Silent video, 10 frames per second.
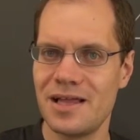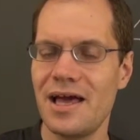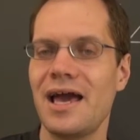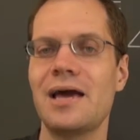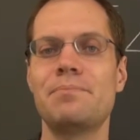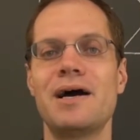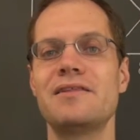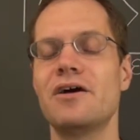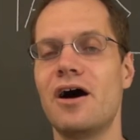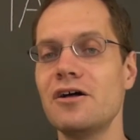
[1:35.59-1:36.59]
And by the
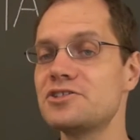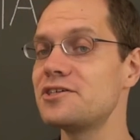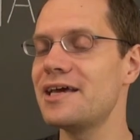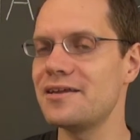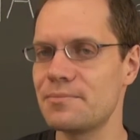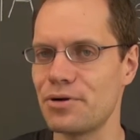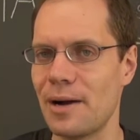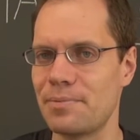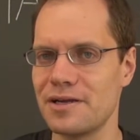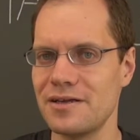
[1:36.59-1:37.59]
alternating
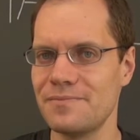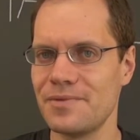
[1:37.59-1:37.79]
property,